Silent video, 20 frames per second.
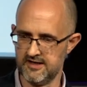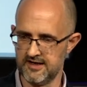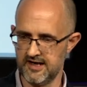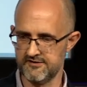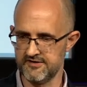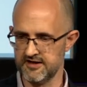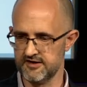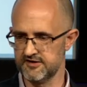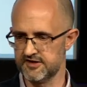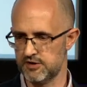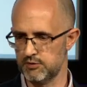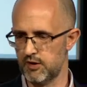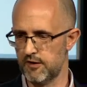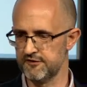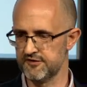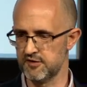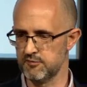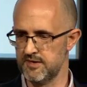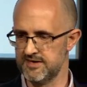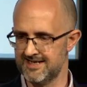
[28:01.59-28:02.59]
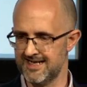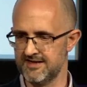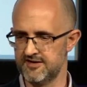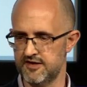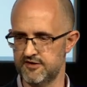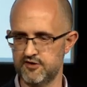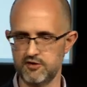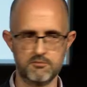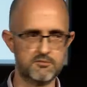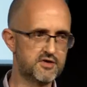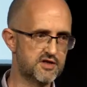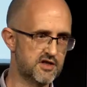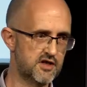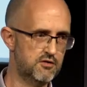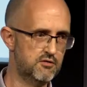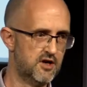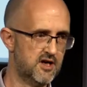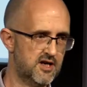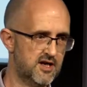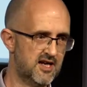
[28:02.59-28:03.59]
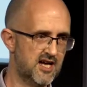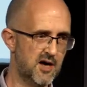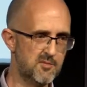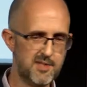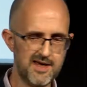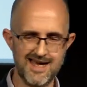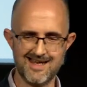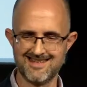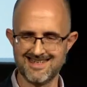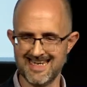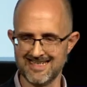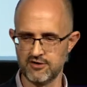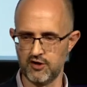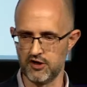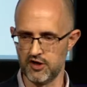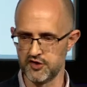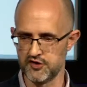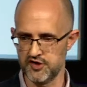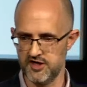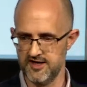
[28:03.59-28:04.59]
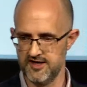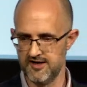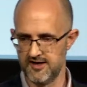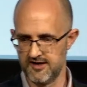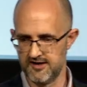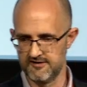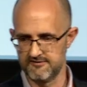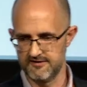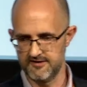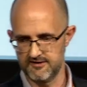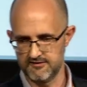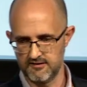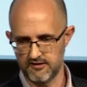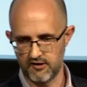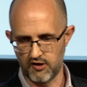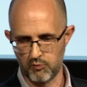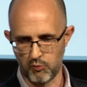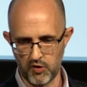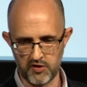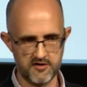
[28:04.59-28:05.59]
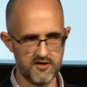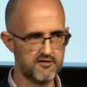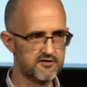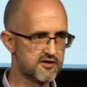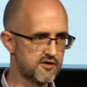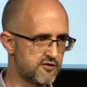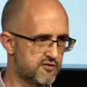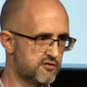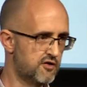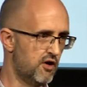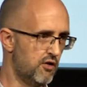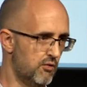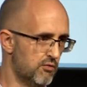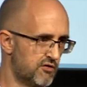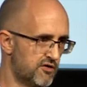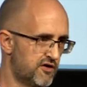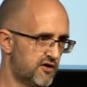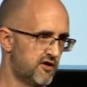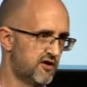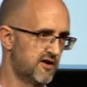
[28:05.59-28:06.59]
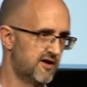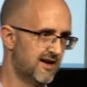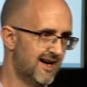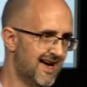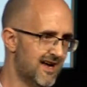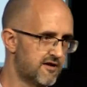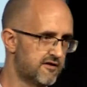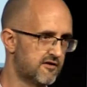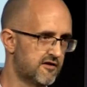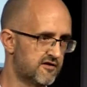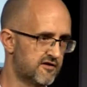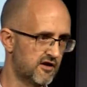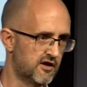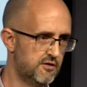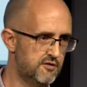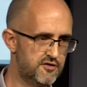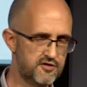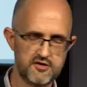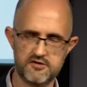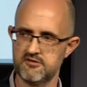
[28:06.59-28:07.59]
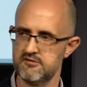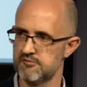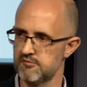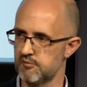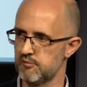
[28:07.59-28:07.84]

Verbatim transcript: I think too often we tend to jump to a bit of technology that, on one of those controls as the solution,